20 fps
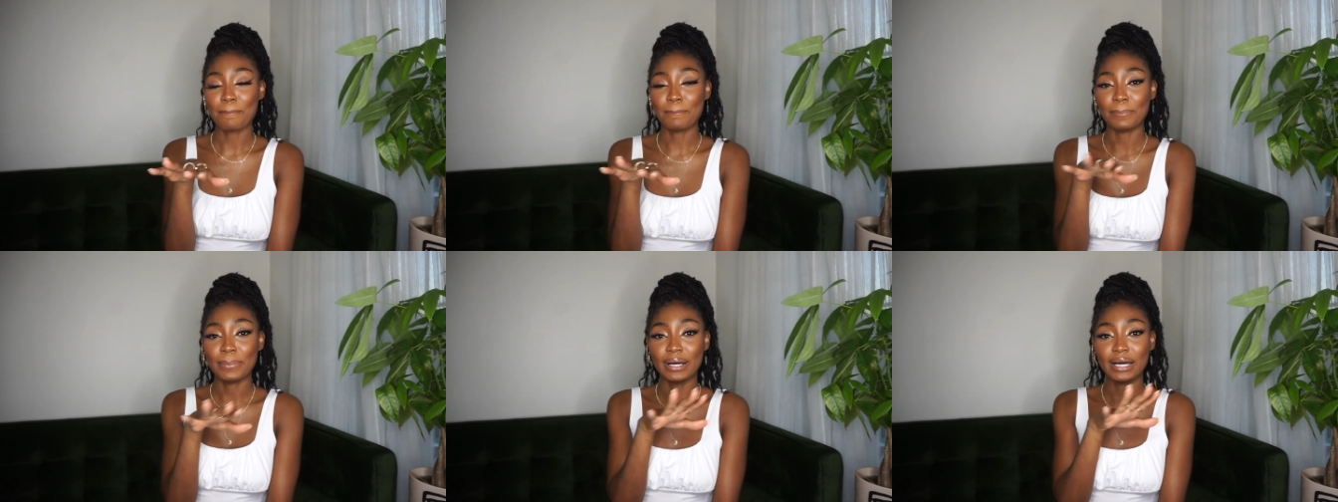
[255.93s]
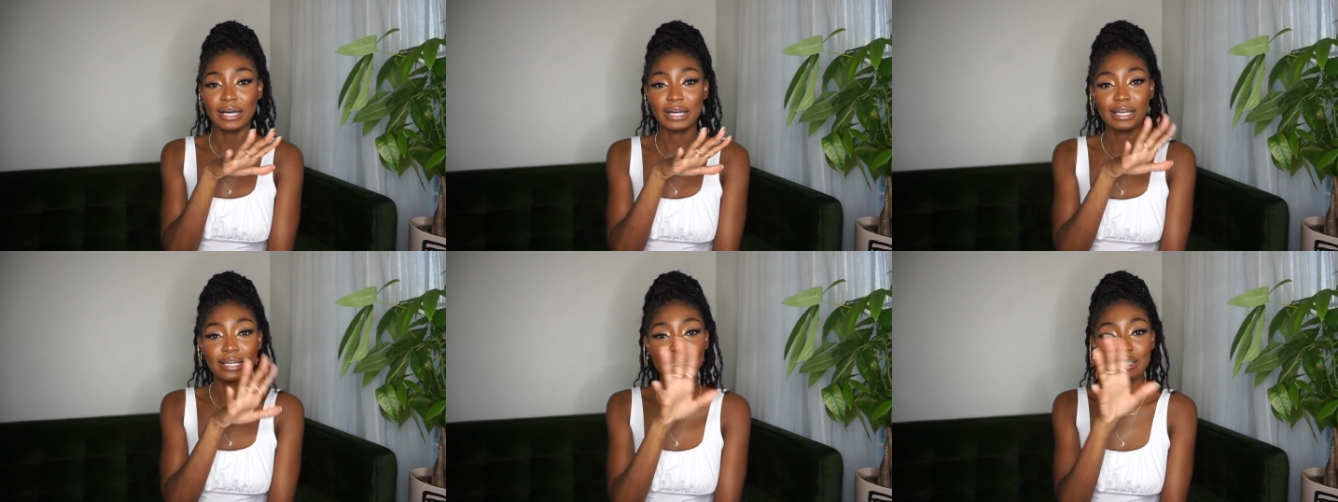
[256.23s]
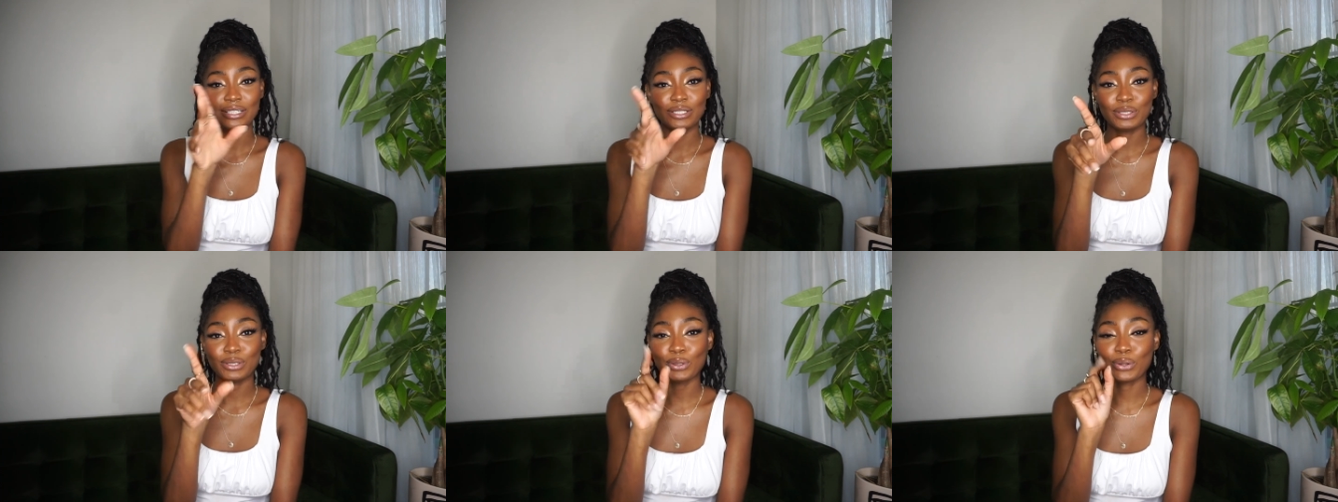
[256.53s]
but
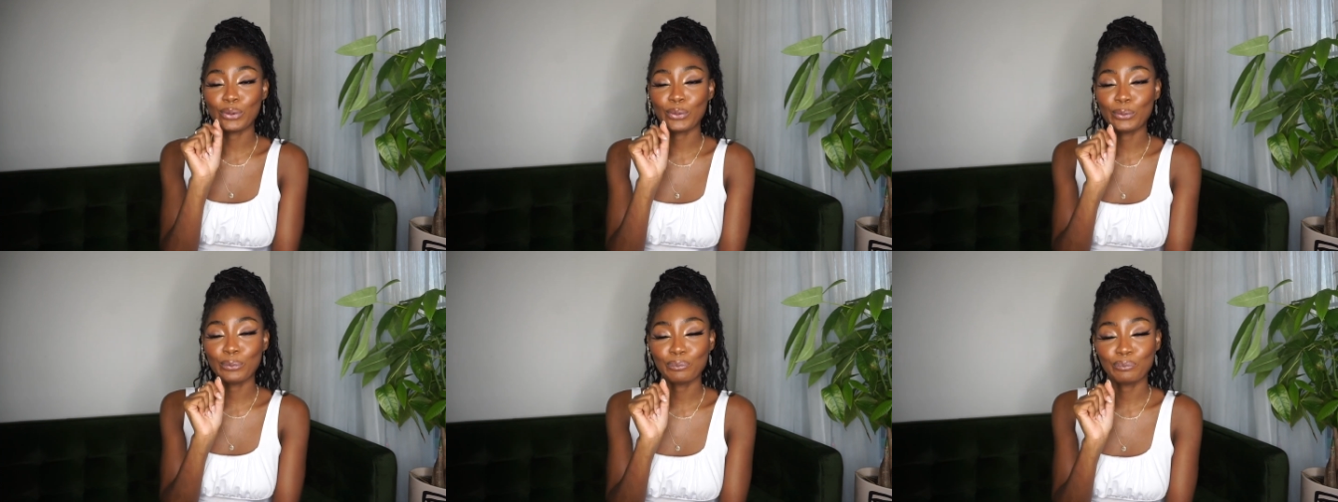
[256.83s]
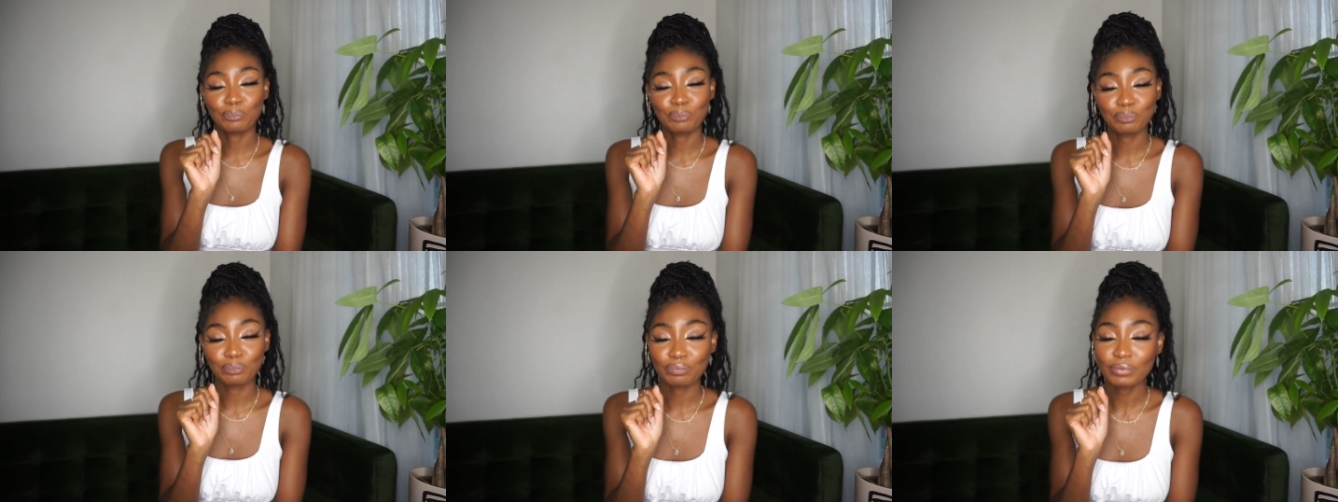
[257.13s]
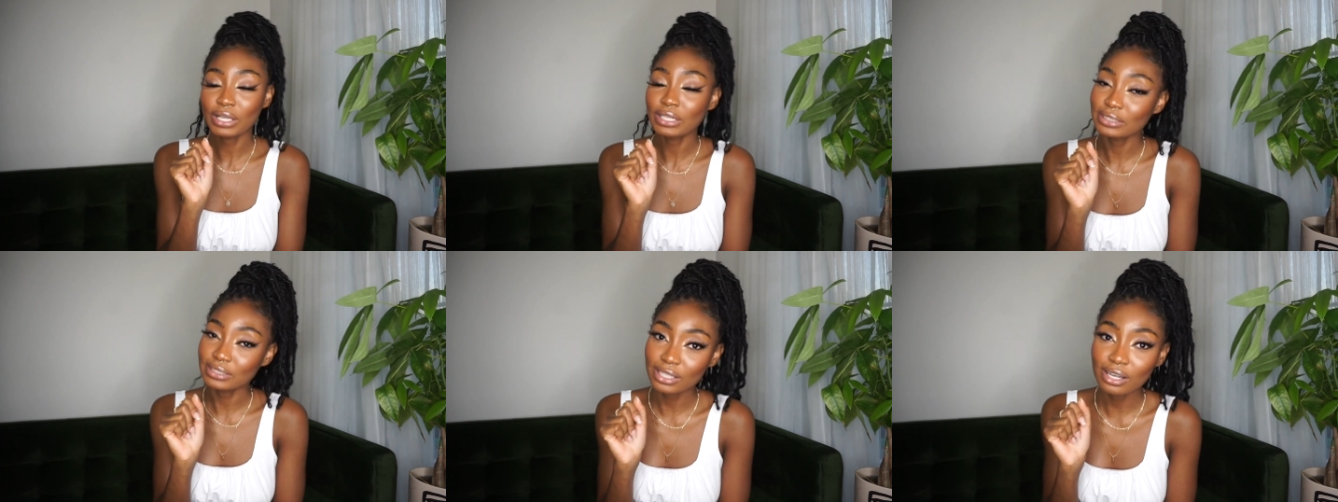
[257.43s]
you know,
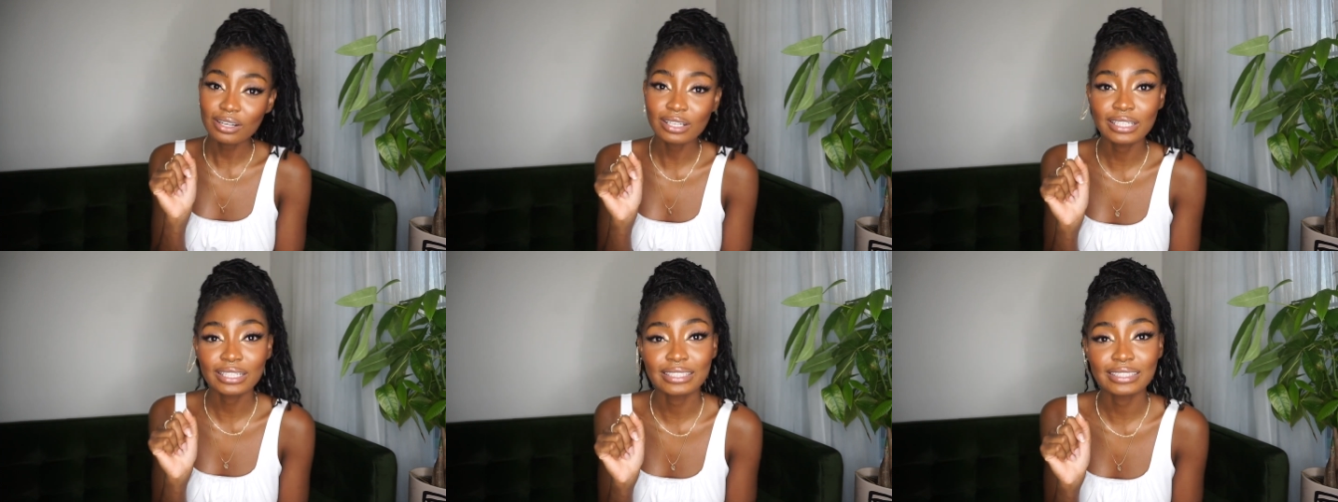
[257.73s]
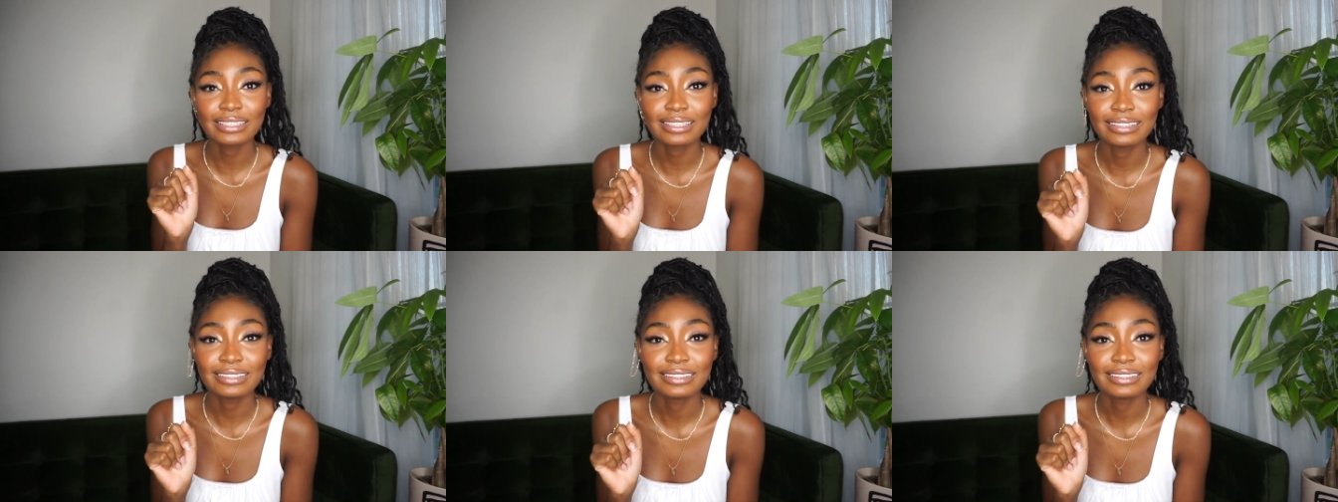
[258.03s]
it's all good.